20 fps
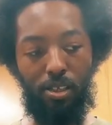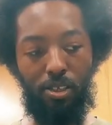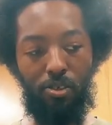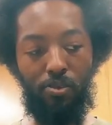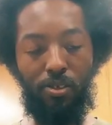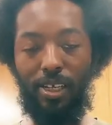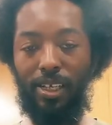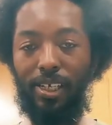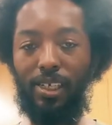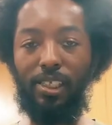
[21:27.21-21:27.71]

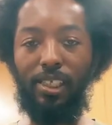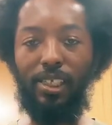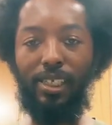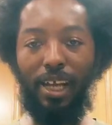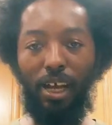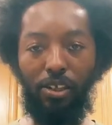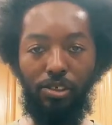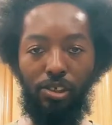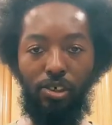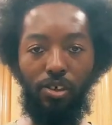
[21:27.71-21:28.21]
You're going to
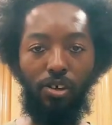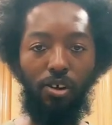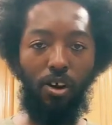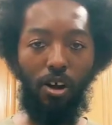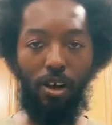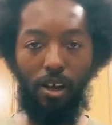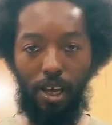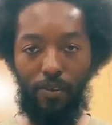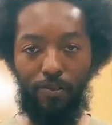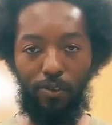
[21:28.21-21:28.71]
clean out your
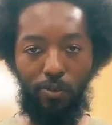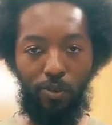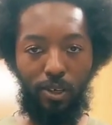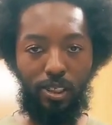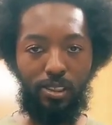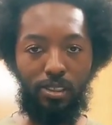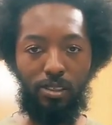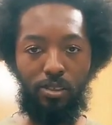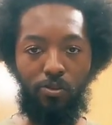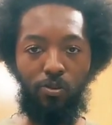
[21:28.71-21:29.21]
car every
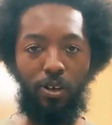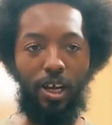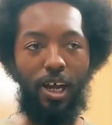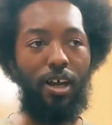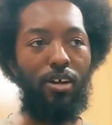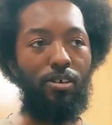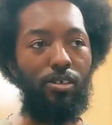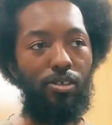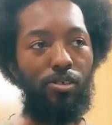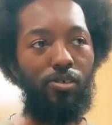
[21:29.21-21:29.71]
once in a
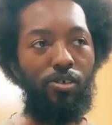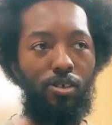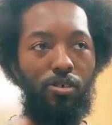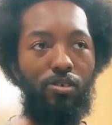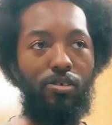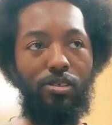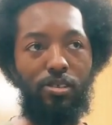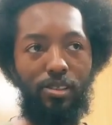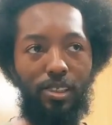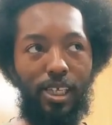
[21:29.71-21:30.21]
while. You're
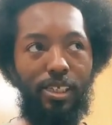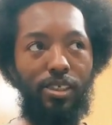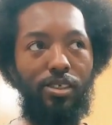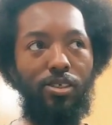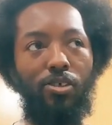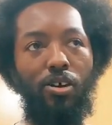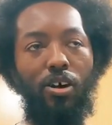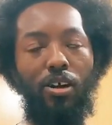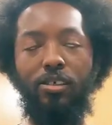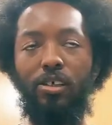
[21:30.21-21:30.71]
going to take
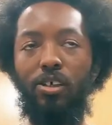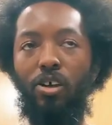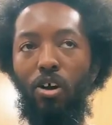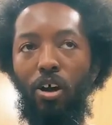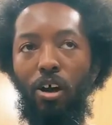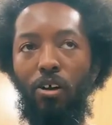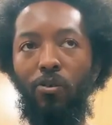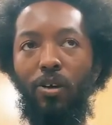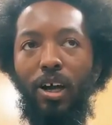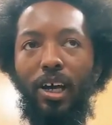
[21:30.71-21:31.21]
your car to the
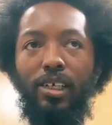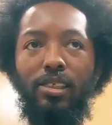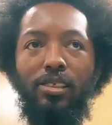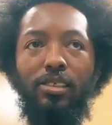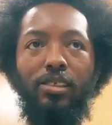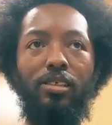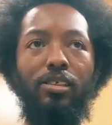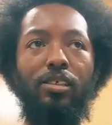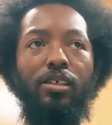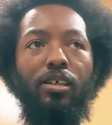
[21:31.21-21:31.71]
car
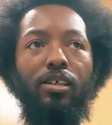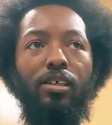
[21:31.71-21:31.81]
wash.